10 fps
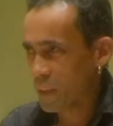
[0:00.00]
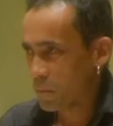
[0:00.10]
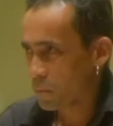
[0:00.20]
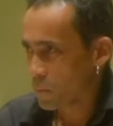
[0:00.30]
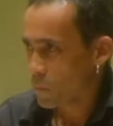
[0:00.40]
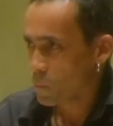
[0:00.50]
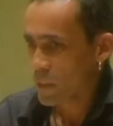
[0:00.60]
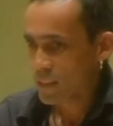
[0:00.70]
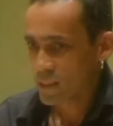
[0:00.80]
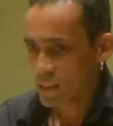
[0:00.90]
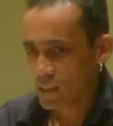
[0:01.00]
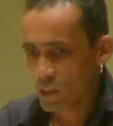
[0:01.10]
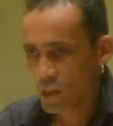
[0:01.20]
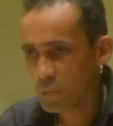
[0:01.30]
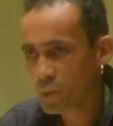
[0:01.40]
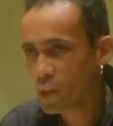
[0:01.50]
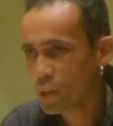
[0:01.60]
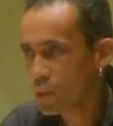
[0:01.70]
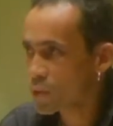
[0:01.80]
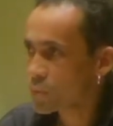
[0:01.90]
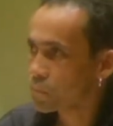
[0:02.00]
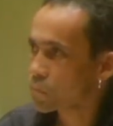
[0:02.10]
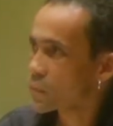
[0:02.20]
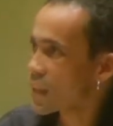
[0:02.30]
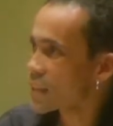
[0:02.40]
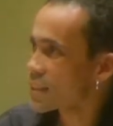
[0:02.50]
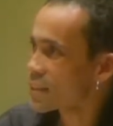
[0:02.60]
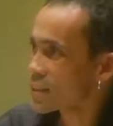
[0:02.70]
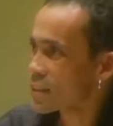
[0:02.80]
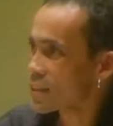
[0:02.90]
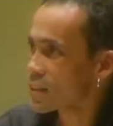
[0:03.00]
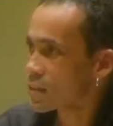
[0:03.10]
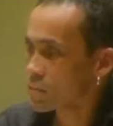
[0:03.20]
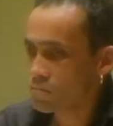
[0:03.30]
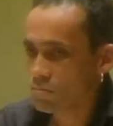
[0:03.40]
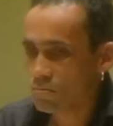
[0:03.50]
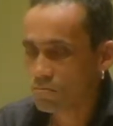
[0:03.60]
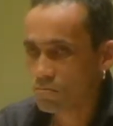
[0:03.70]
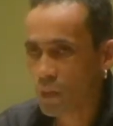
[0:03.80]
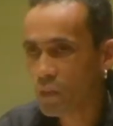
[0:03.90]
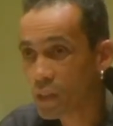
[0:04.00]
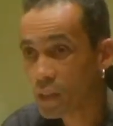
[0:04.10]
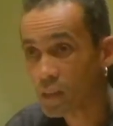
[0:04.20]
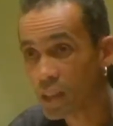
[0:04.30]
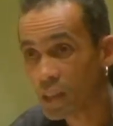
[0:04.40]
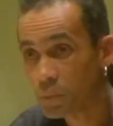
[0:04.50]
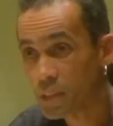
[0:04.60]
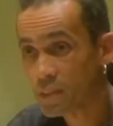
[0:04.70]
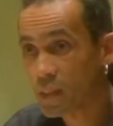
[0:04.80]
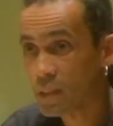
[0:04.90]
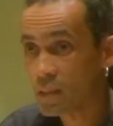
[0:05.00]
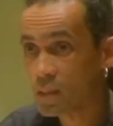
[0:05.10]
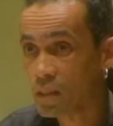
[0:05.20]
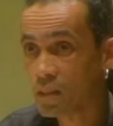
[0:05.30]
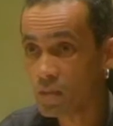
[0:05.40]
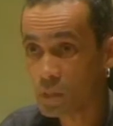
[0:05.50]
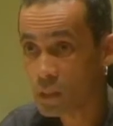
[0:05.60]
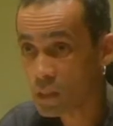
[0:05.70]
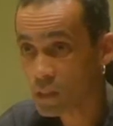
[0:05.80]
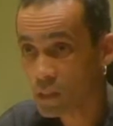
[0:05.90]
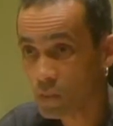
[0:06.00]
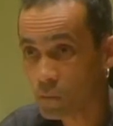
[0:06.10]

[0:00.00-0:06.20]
I met Jim Close, I didn't think that I'd be standing here